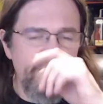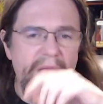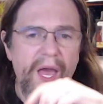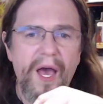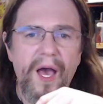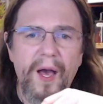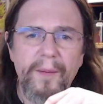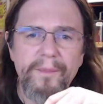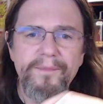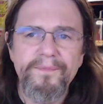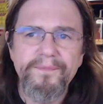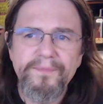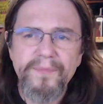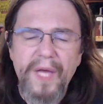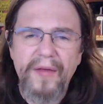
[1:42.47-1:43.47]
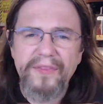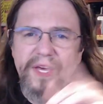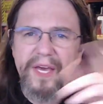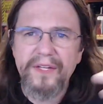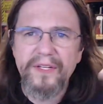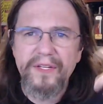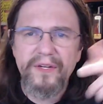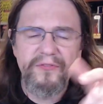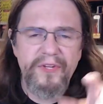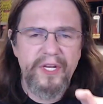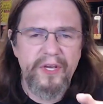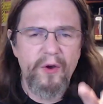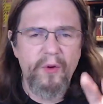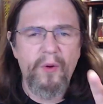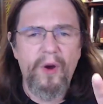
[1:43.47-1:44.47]
I think I did a
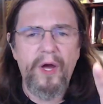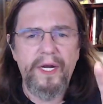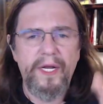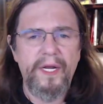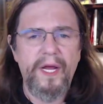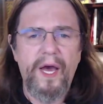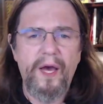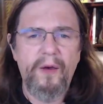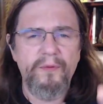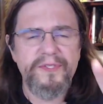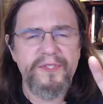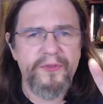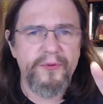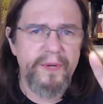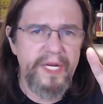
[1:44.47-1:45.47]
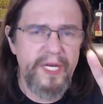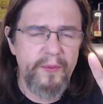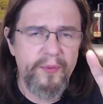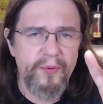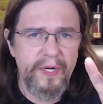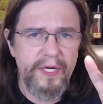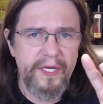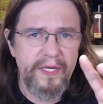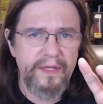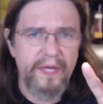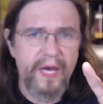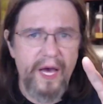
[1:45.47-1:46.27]
video on it. It was a 3D printed